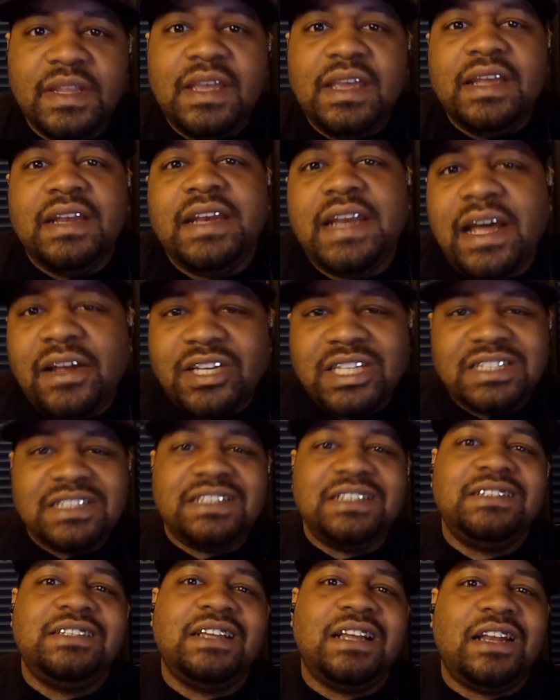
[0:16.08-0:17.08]
Now this
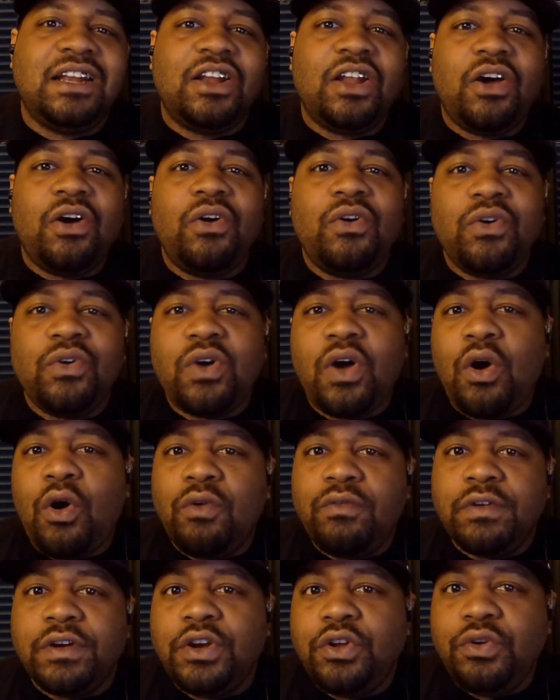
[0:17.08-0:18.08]
is a long
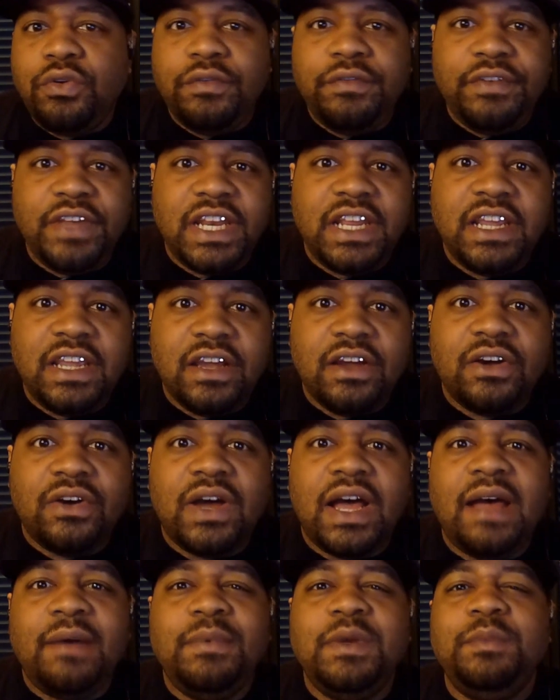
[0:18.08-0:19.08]
overdue video.
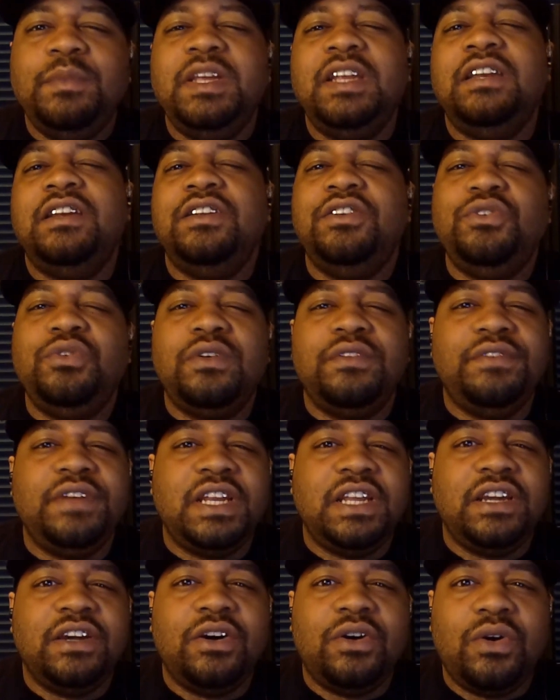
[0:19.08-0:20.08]
I've been meaning to do a
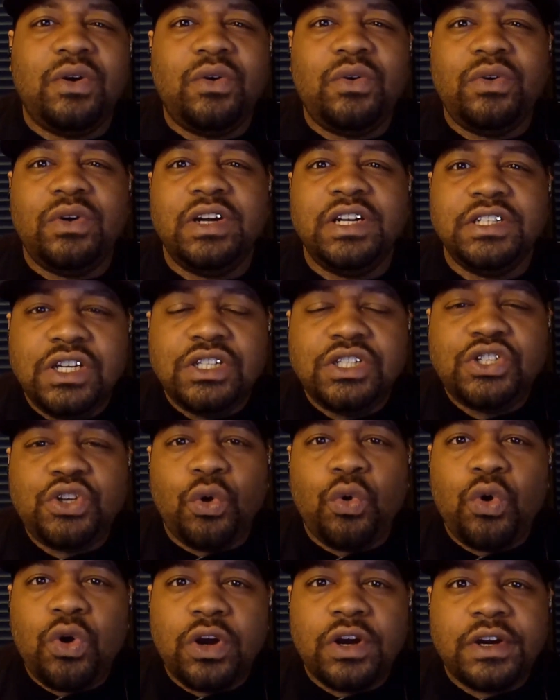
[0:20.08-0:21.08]
video on
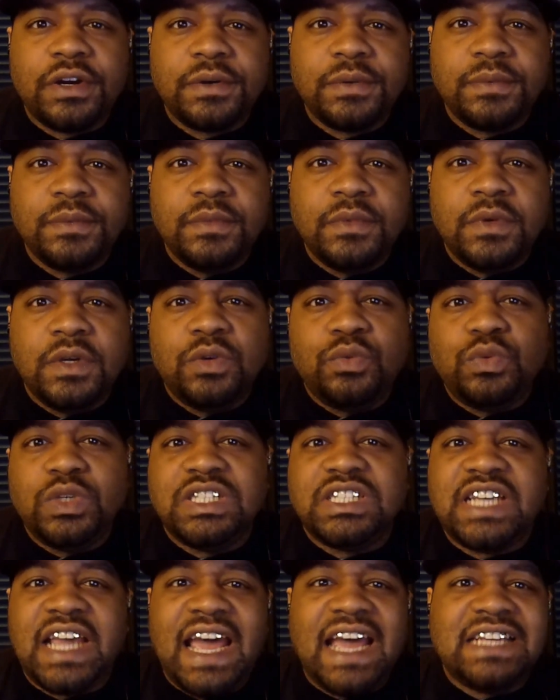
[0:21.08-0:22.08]
Tor,
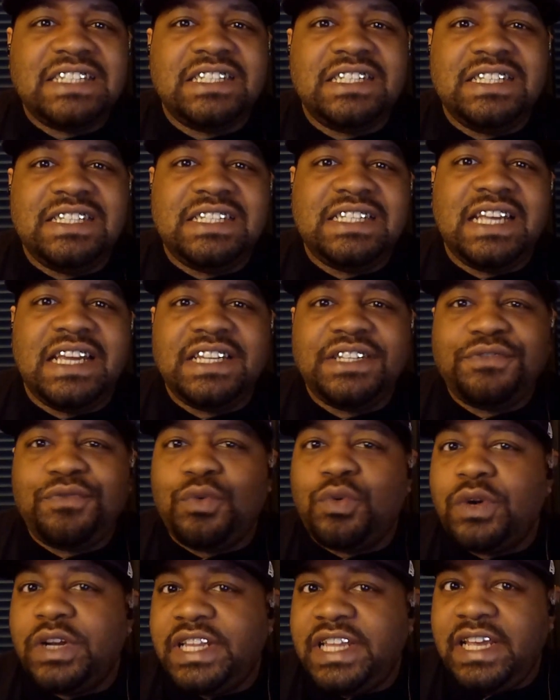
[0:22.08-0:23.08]
which actually stands
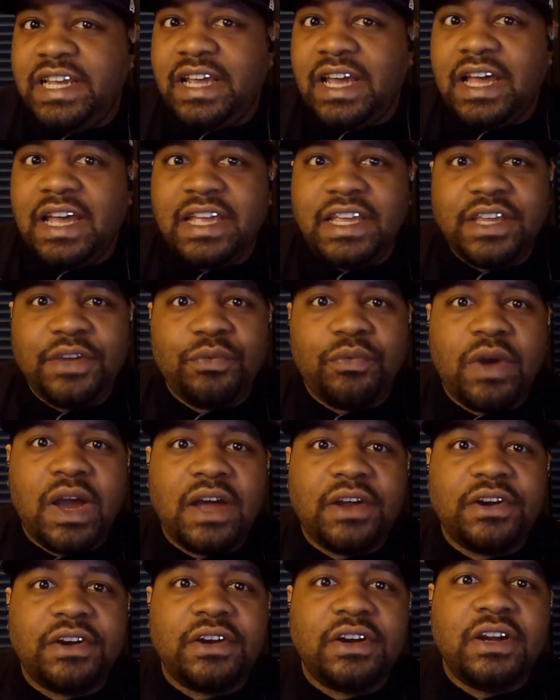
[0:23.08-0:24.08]
for the onion
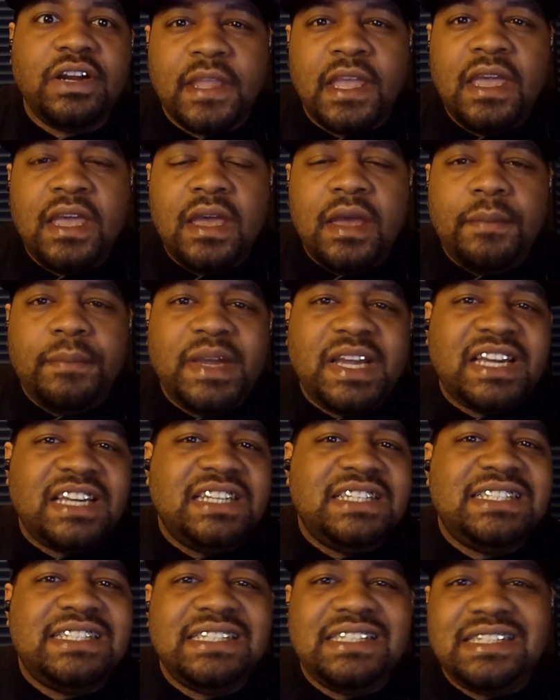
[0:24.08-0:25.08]
router,
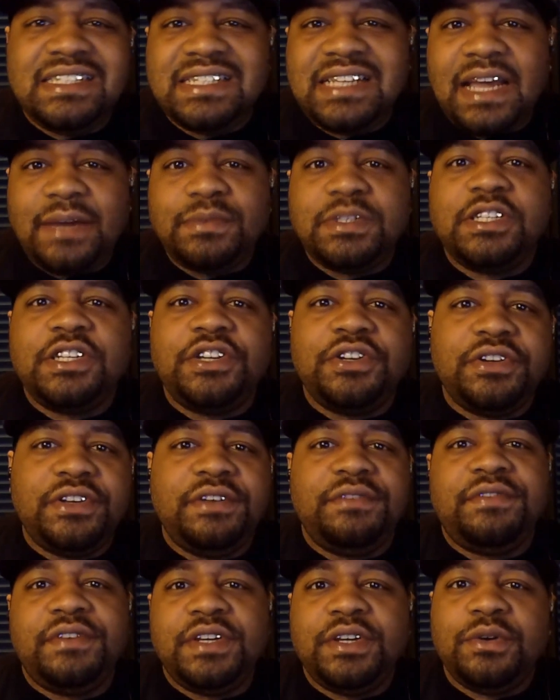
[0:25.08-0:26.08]
because in the
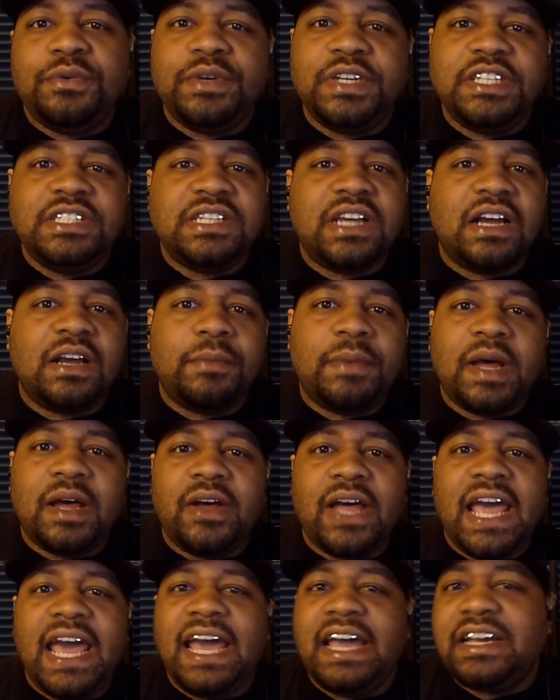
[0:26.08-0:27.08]
cybersecurity field, when you talk
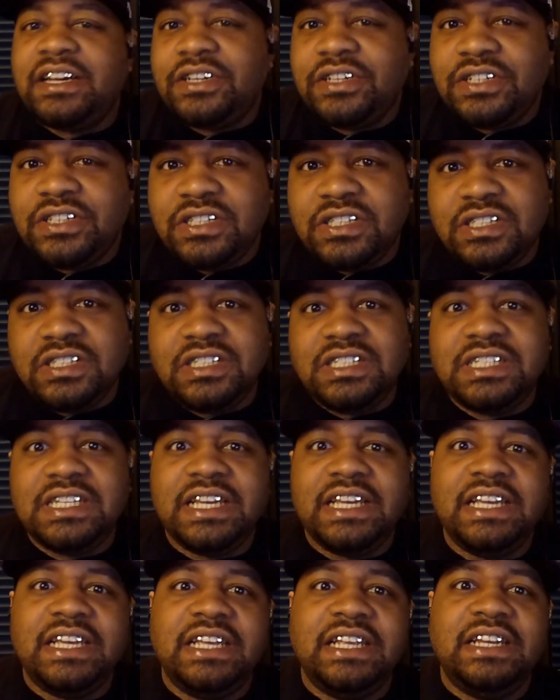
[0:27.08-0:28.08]
about hackers
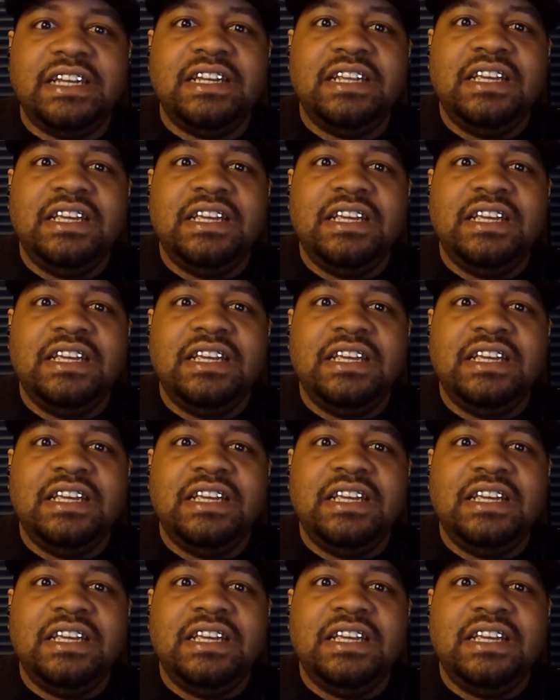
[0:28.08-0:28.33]
and